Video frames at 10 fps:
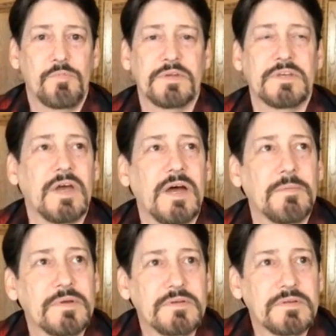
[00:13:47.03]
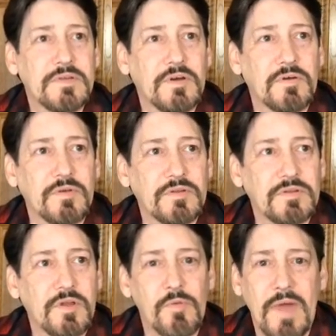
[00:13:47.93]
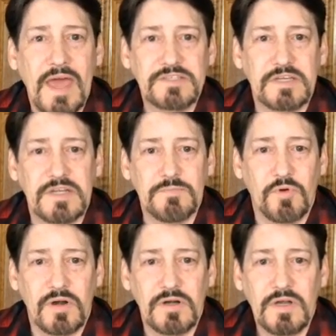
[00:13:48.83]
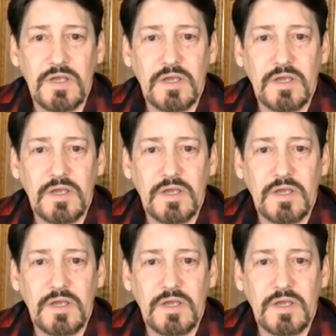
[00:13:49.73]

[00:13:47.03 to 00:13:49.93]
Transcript: opened up, no mask anymore.